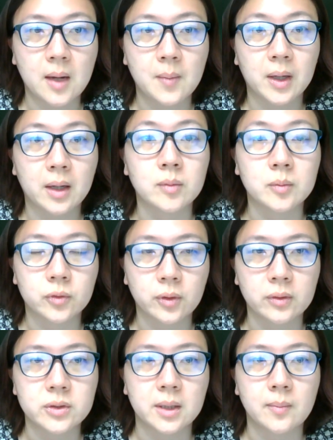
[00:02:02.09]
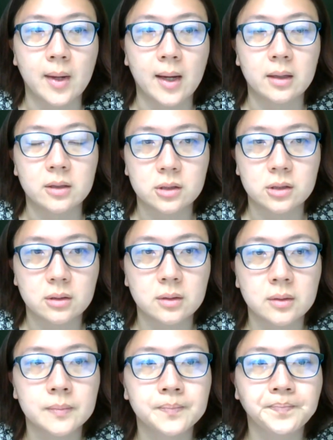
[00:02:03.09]
I became a project manager,
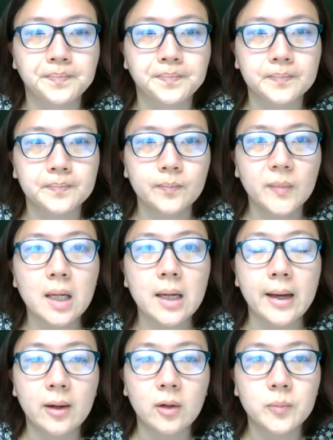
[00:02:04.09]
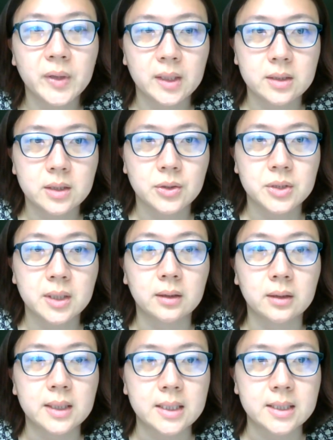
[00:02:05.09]
helping the
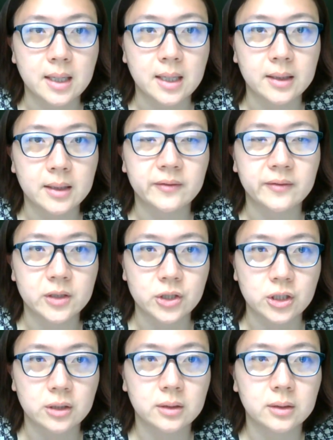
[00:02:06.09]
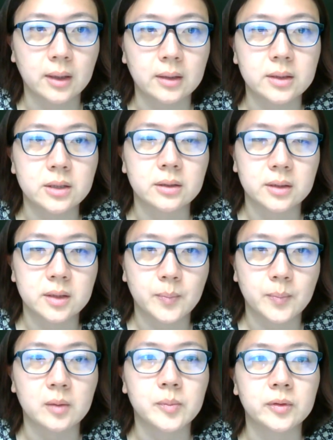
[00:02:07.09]
utility design division under the
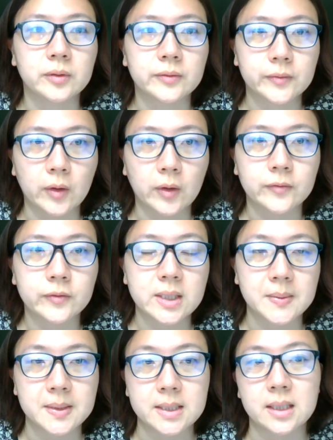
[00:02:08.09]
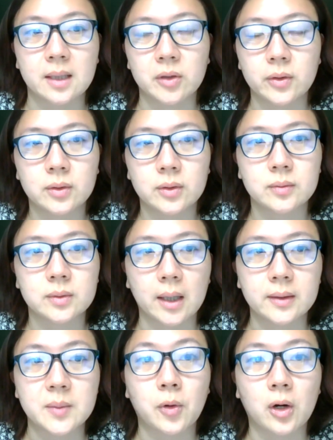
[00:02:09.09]
Department of DPW,
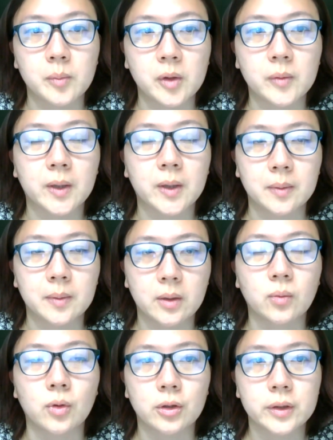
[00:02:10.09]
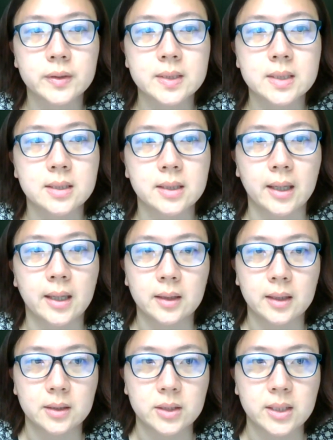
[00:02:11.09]
Department of Public Works, and
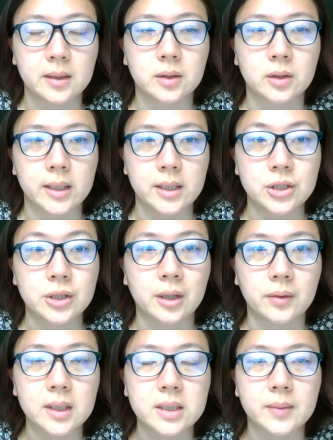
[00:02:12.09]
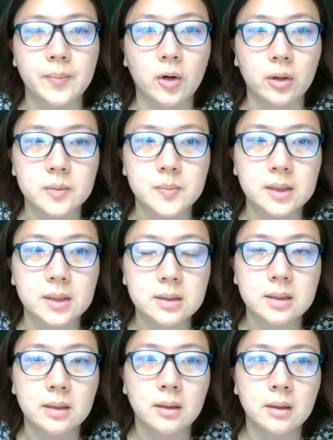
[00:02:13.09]
in their engineering department.